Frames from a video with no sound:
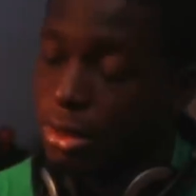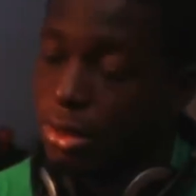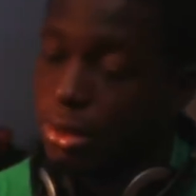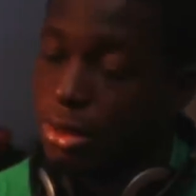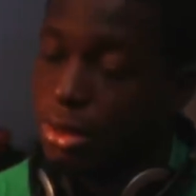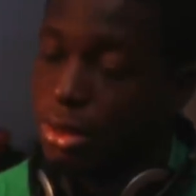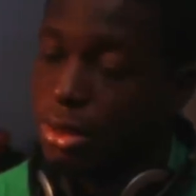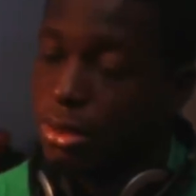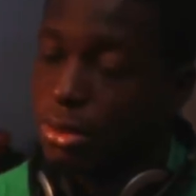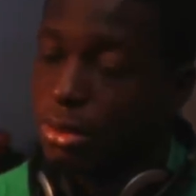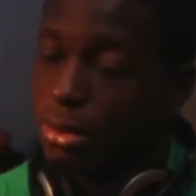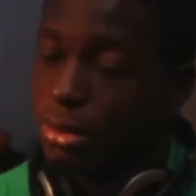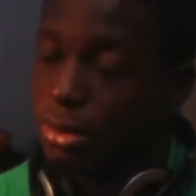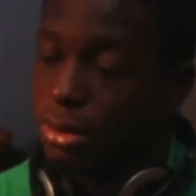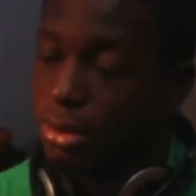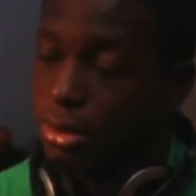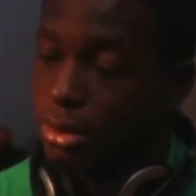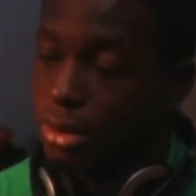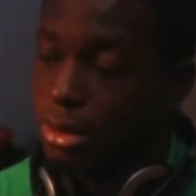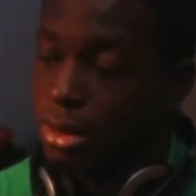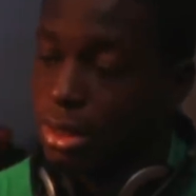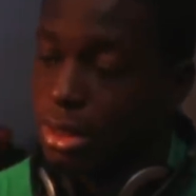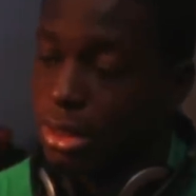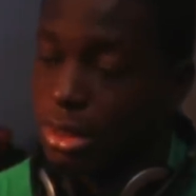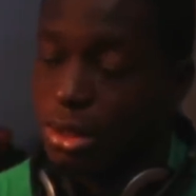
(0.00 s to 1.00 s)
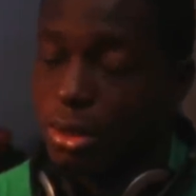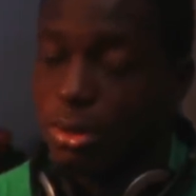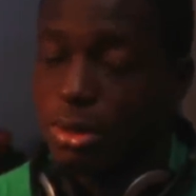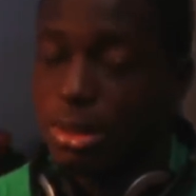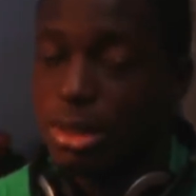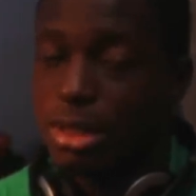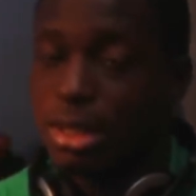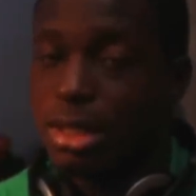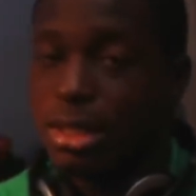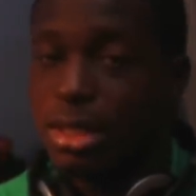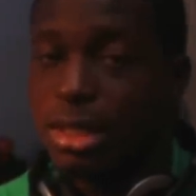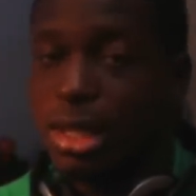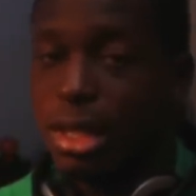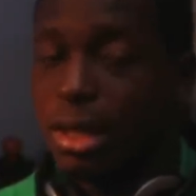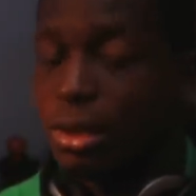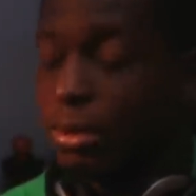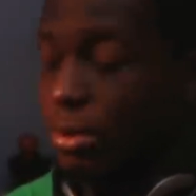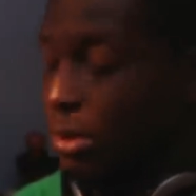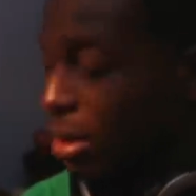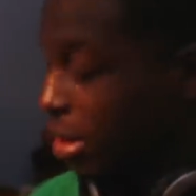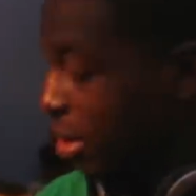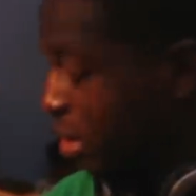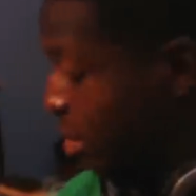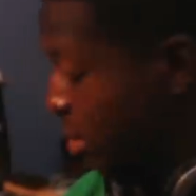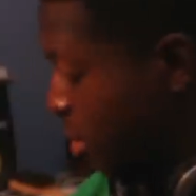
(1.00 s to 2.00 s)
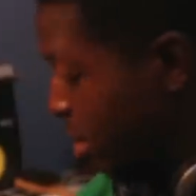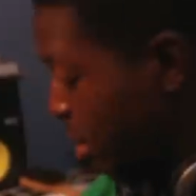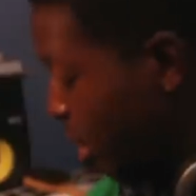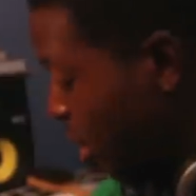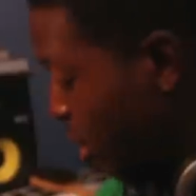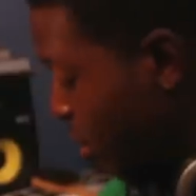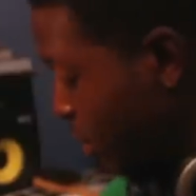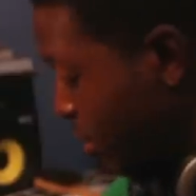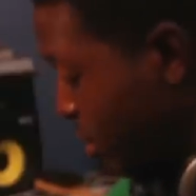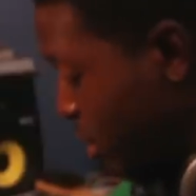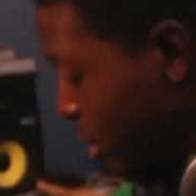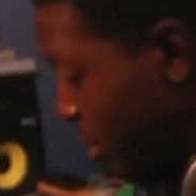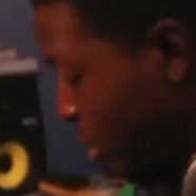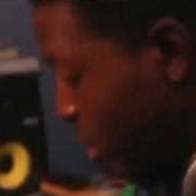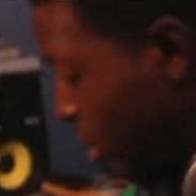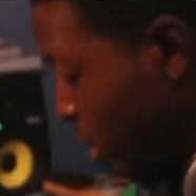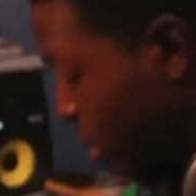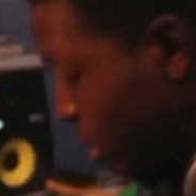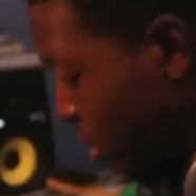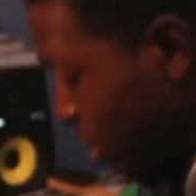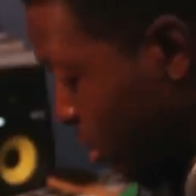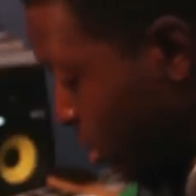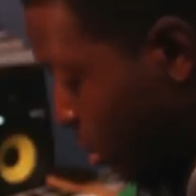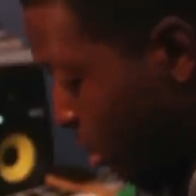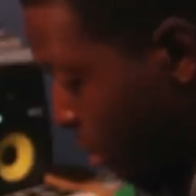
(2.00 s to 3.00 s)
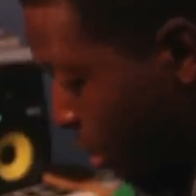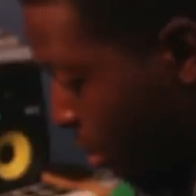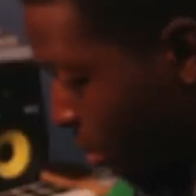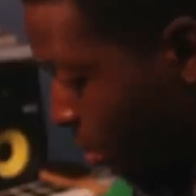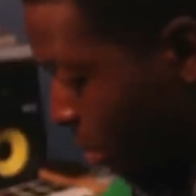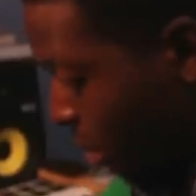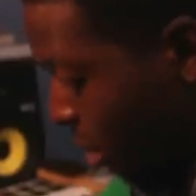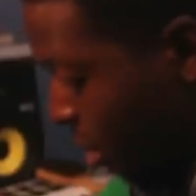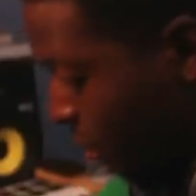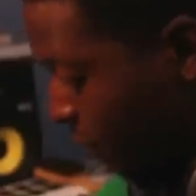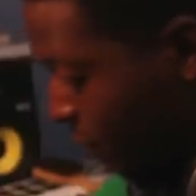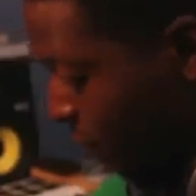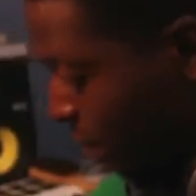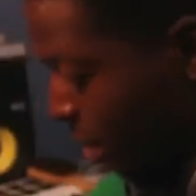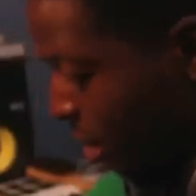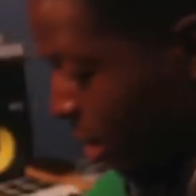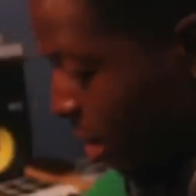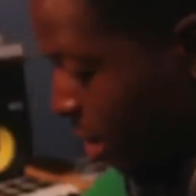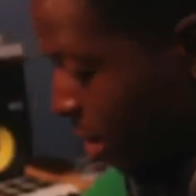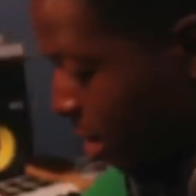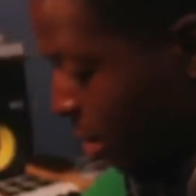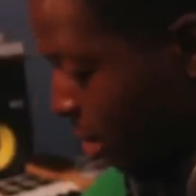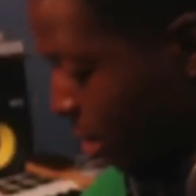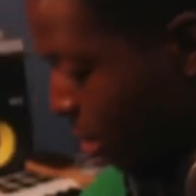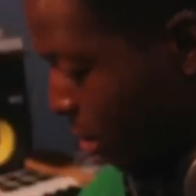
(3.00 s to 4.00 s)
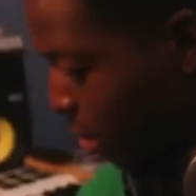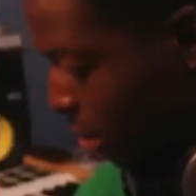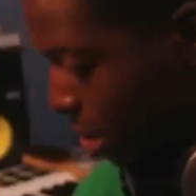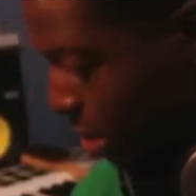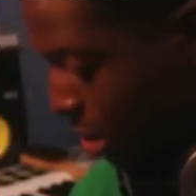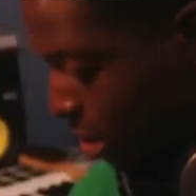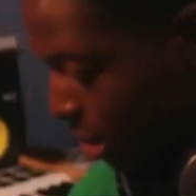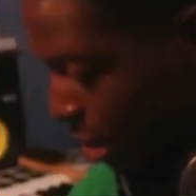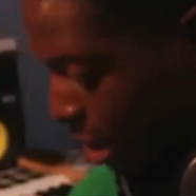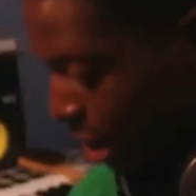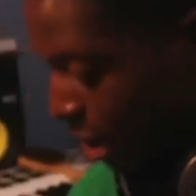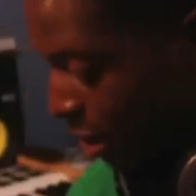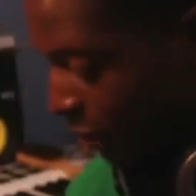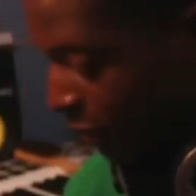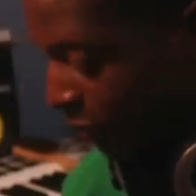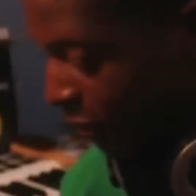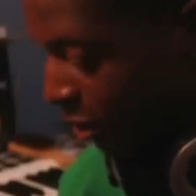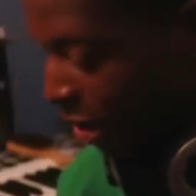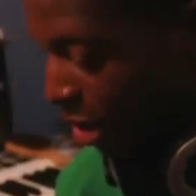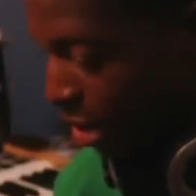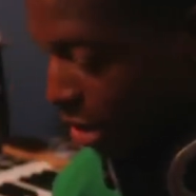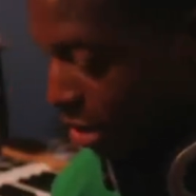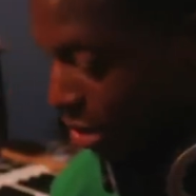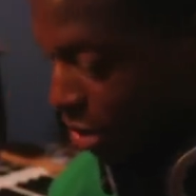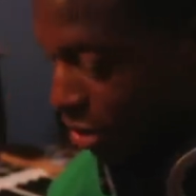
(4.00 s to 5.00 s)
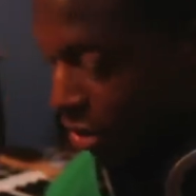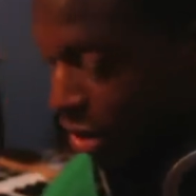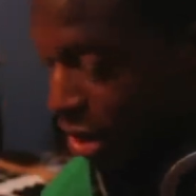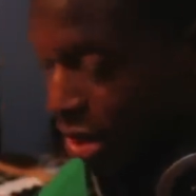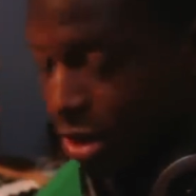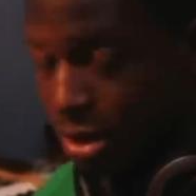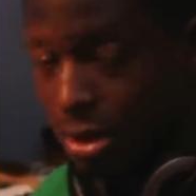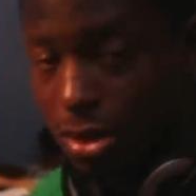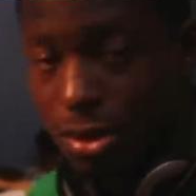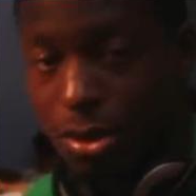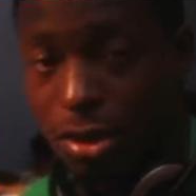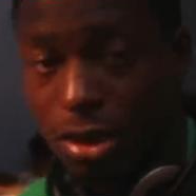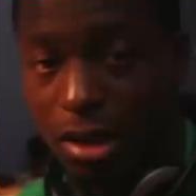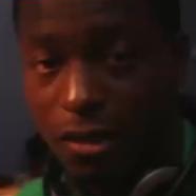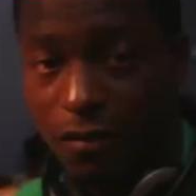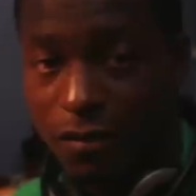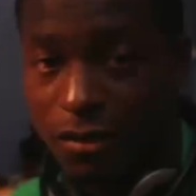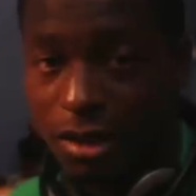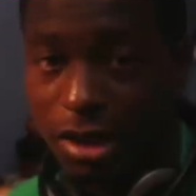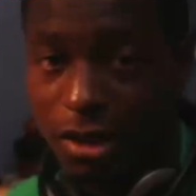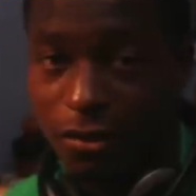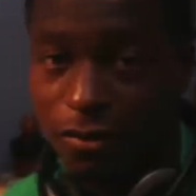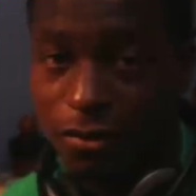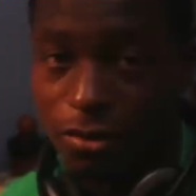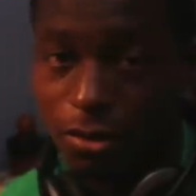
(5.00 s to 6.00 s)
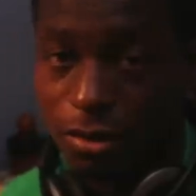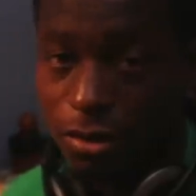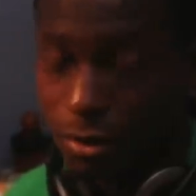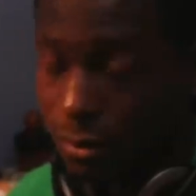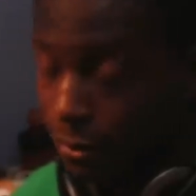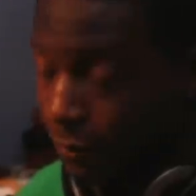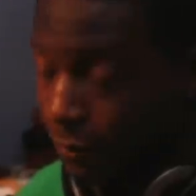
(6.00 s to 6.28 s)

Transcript: You know, he's holding it down. He's helped a lot in the past few days. He's just elevated the grind to another level.